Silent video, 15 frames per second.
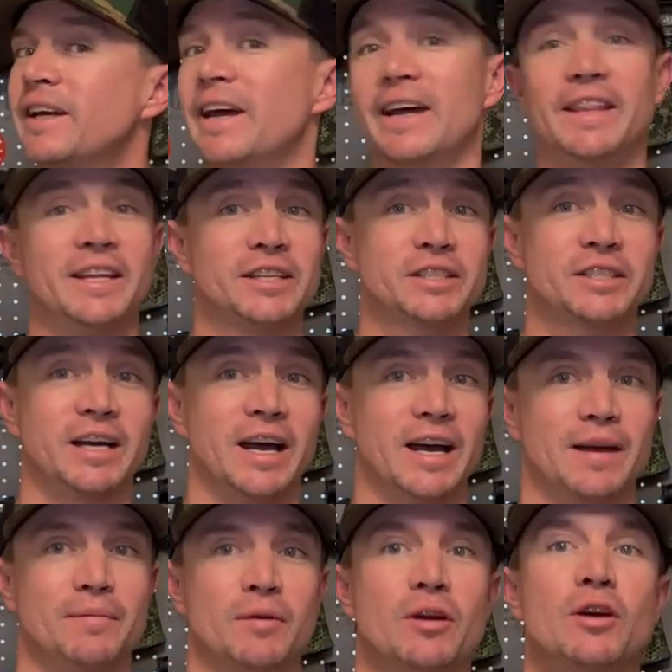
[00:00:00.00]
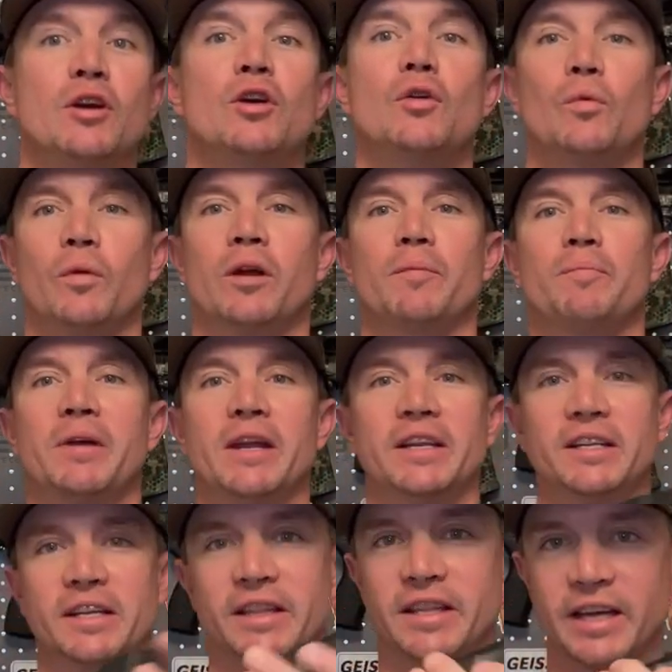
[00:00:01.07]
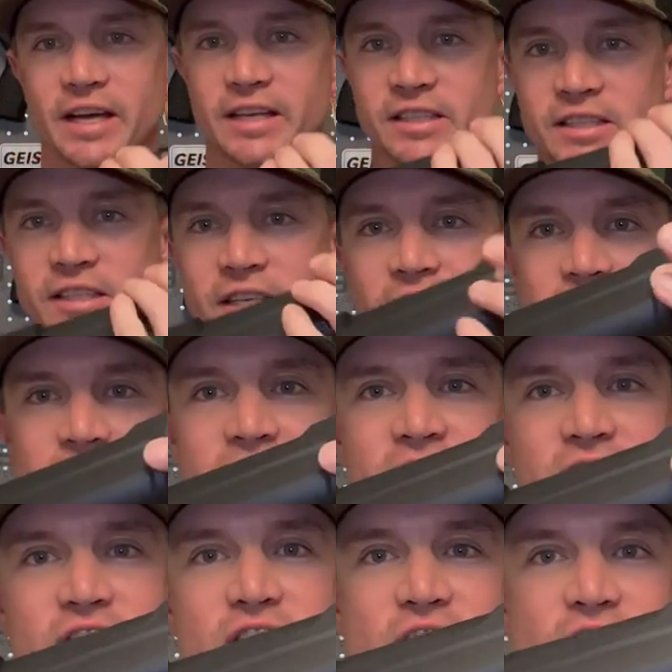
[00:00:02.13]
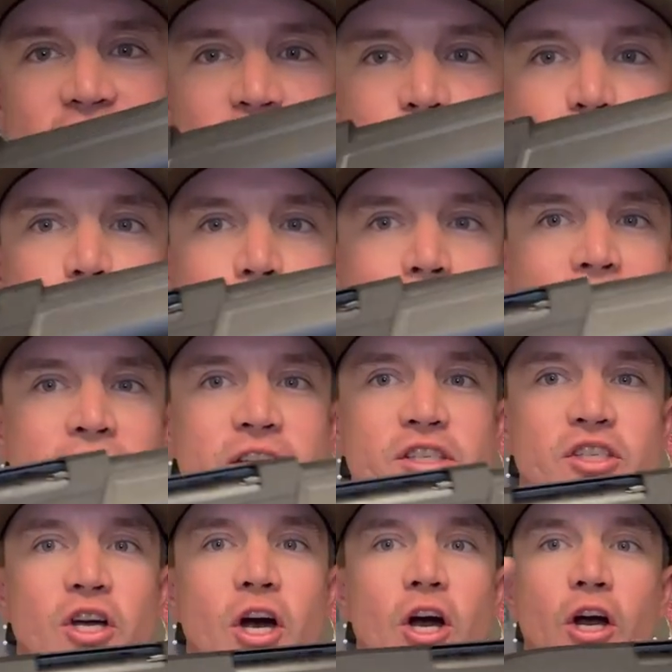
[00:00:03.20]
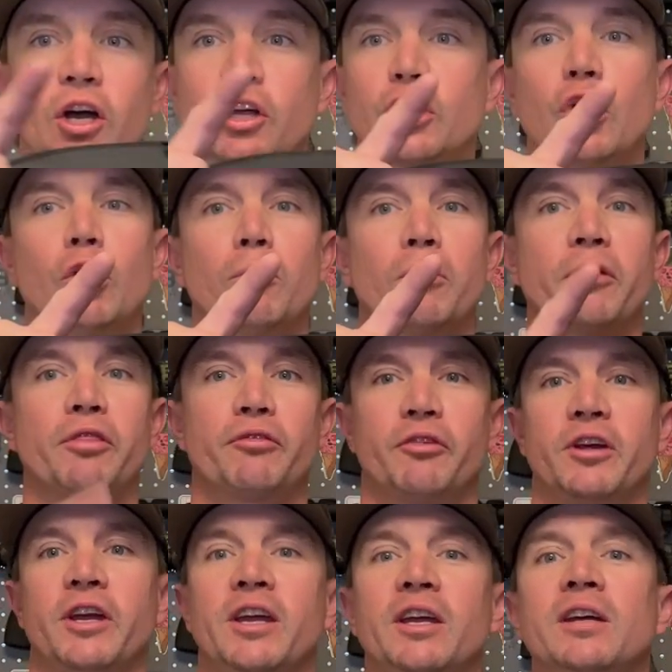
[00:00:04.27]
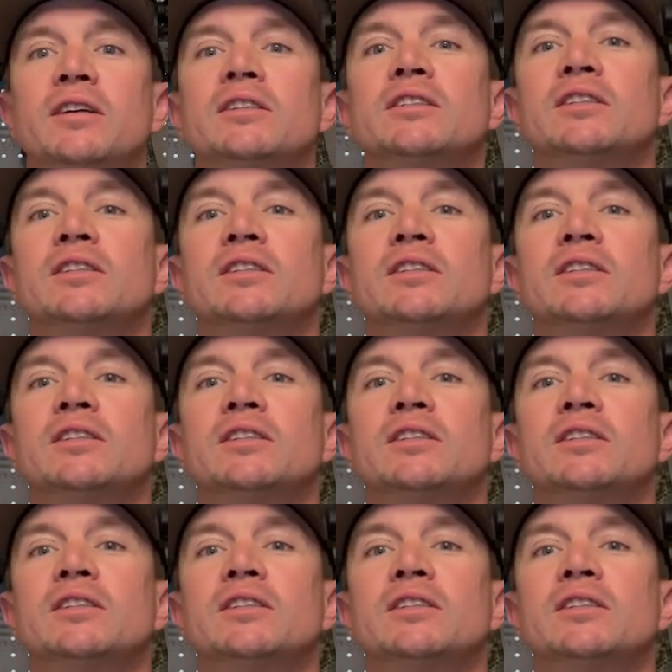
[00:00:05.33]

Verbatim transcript: And this time, we're painting this. This is the TriStar Cobra III